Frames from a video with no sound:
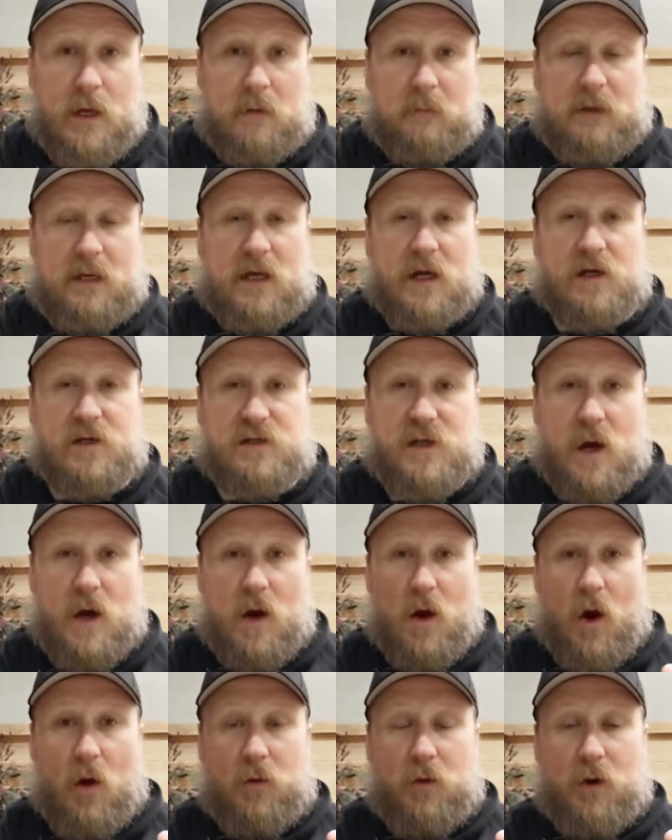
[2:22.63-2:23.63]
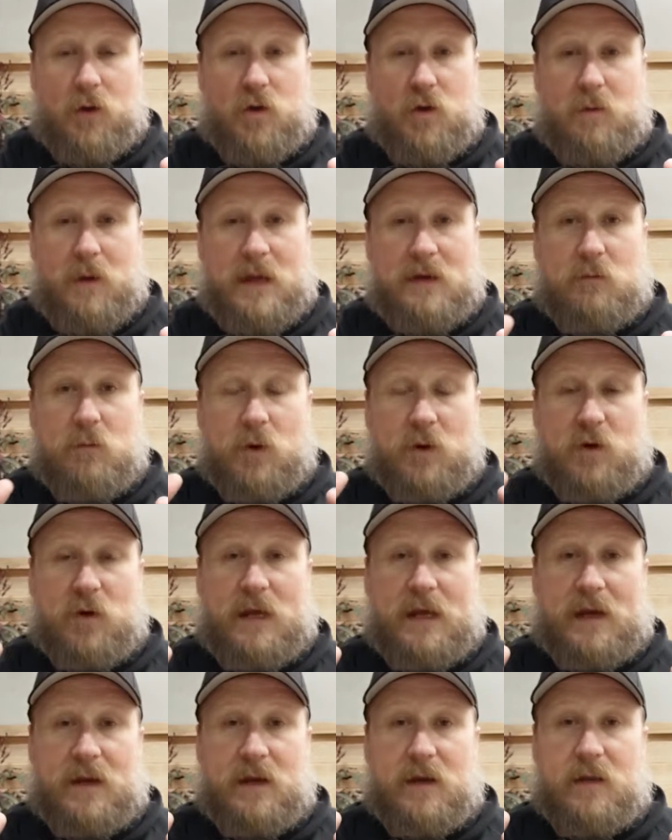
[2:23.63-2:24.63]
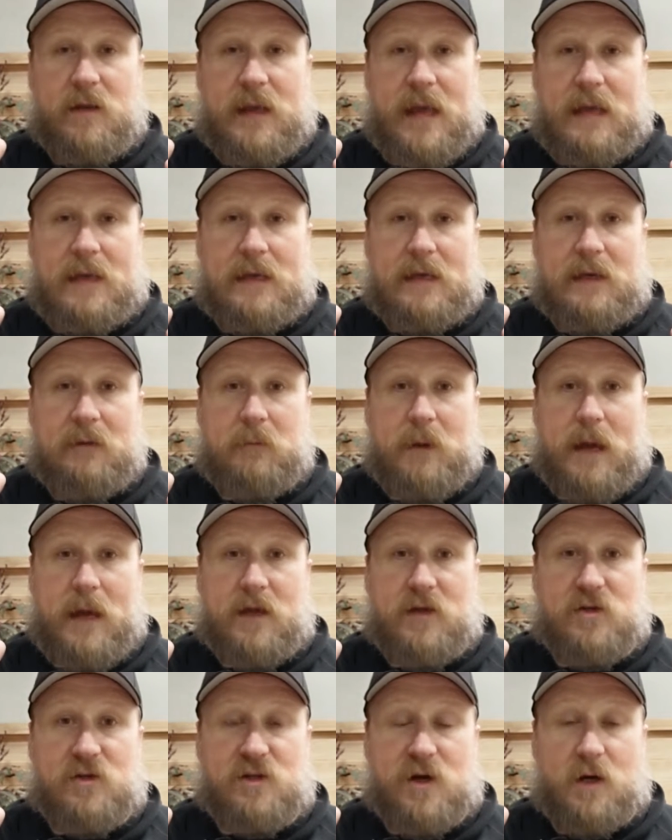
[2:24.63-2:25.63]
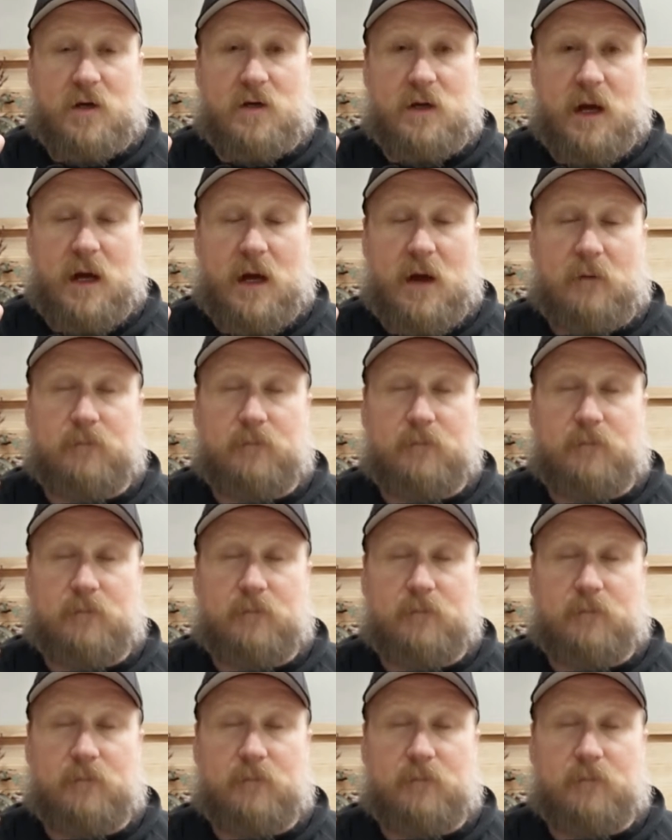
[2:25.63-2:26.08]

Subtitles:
because although when you get into the editing bay and you start